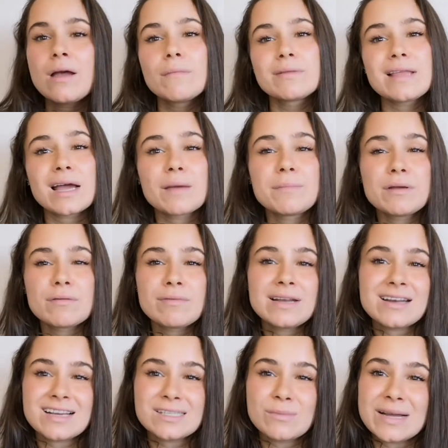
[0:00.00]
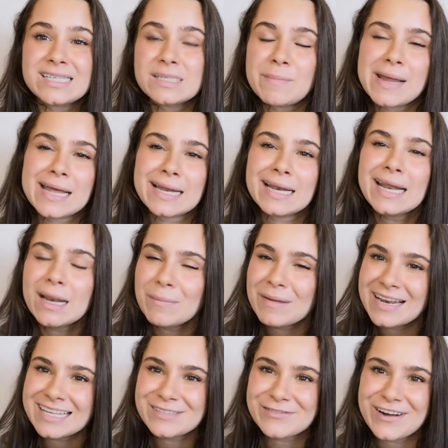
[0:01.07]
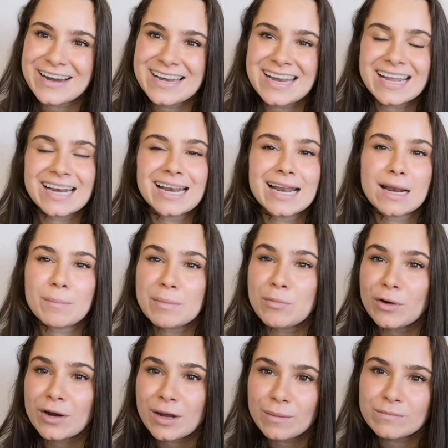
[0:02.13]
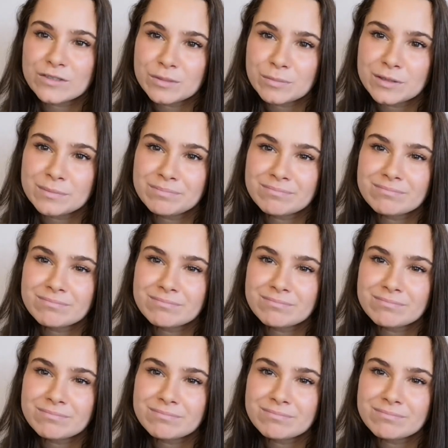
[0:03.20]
But that can be a really nice way to make it a little bit less frightening and a little bit more comfortable.